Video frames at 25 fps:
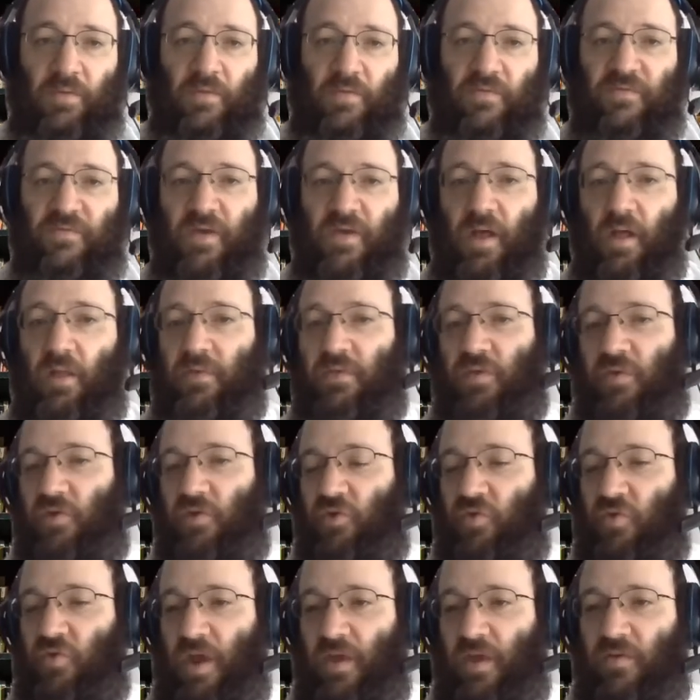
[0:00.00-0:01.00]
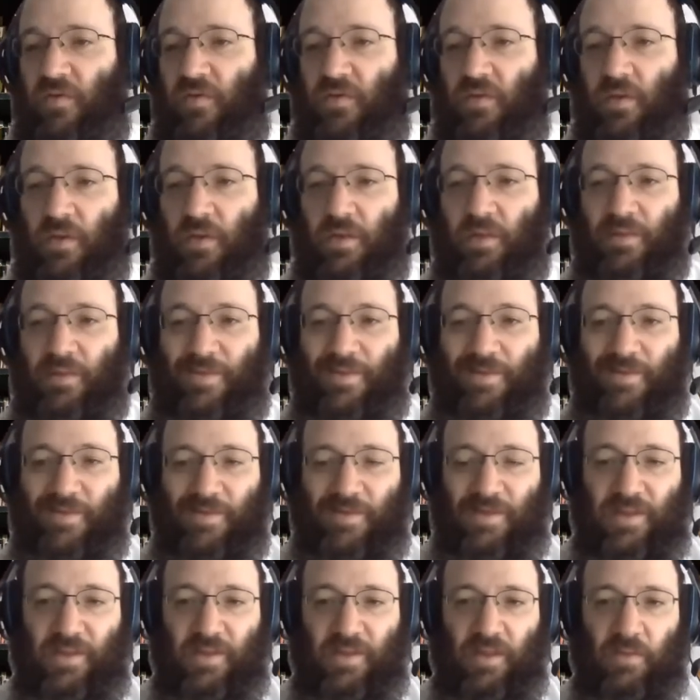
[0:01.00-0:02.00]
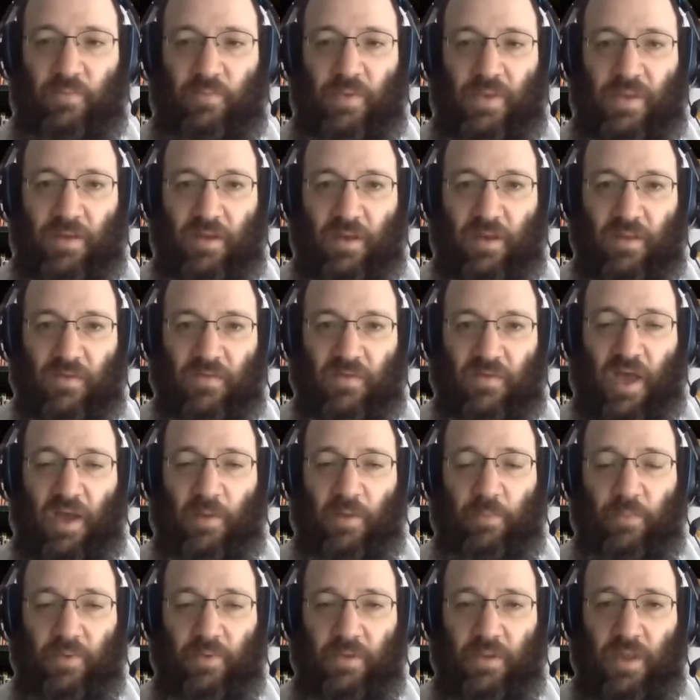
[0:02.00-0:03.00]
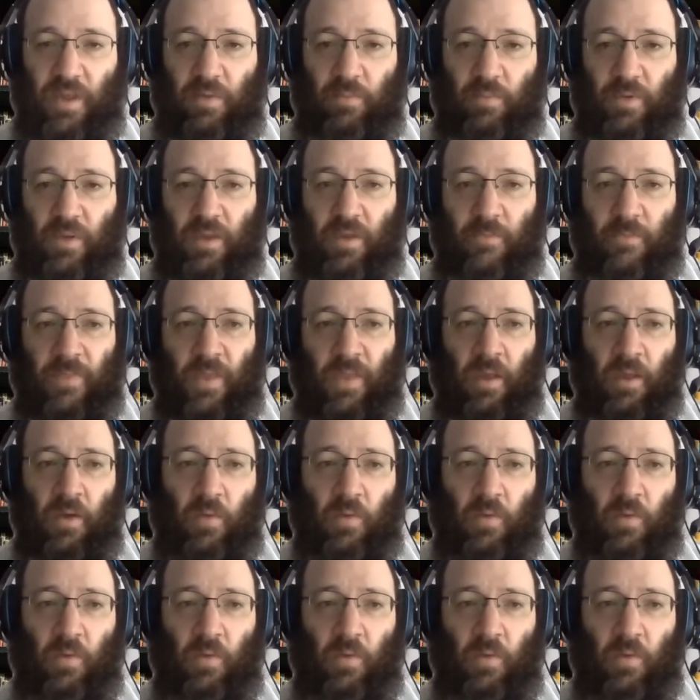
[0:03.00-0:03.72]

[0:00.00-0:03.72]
failed to stress the need to be chazak belibi